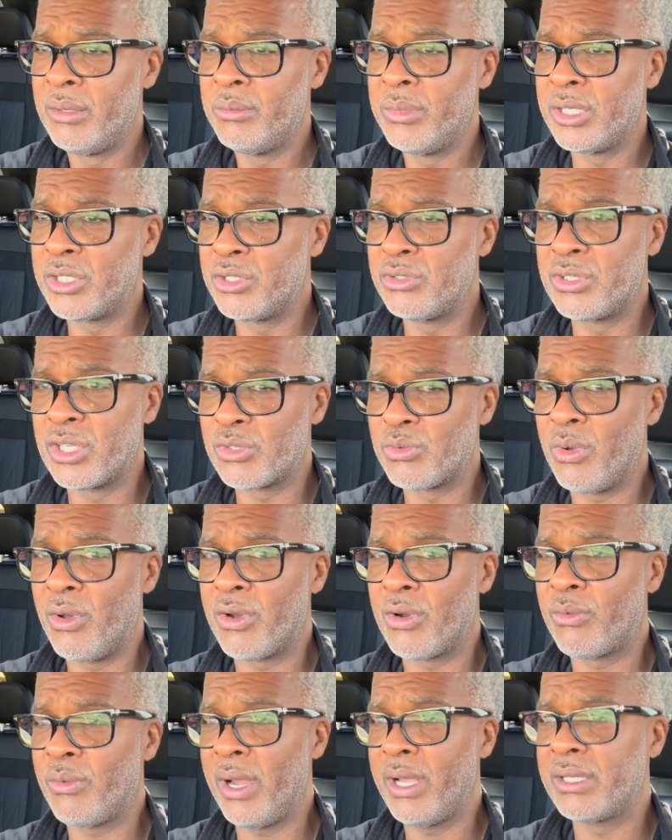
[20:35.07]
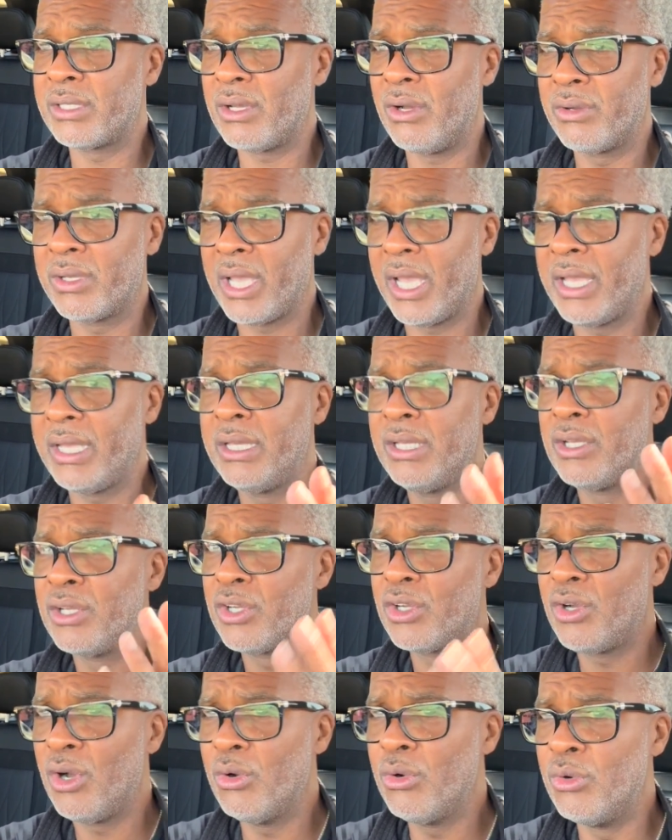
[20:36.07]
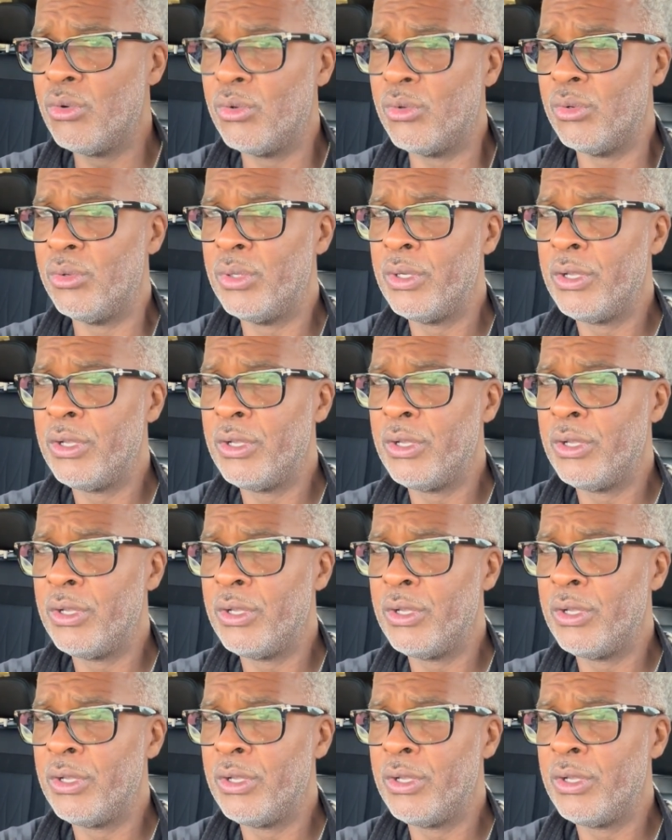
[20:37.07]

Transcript: but you just want to race. Okay, cool.